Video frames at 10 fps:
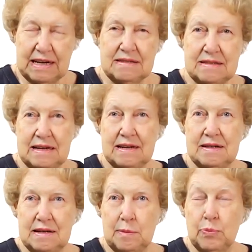said
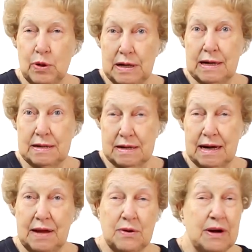they're putting it
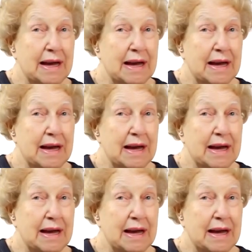together,